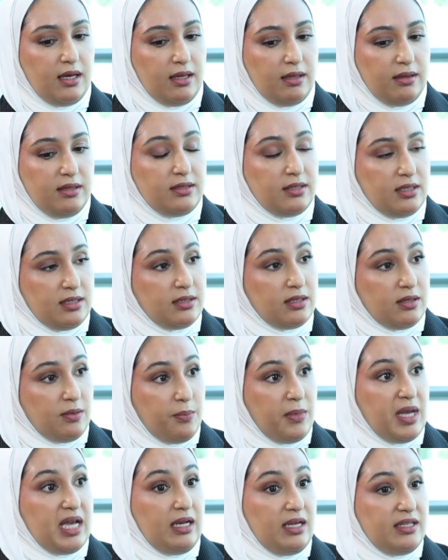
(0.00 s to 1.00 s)
this is
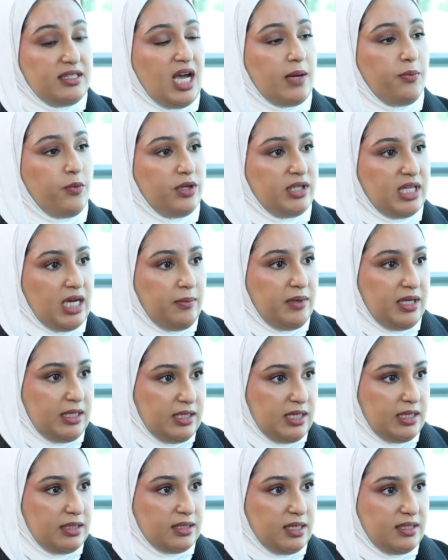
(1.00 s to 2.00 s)
mainly type 1
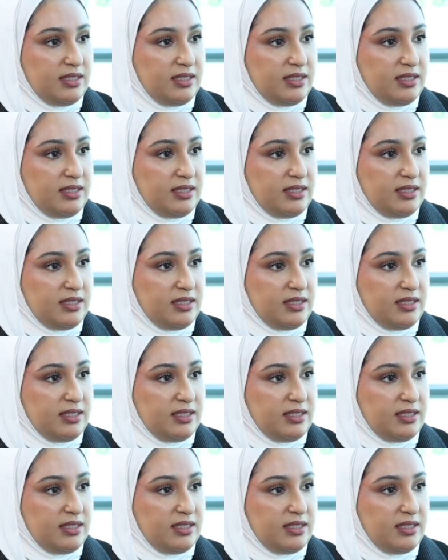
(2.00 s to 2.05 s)
diabetes.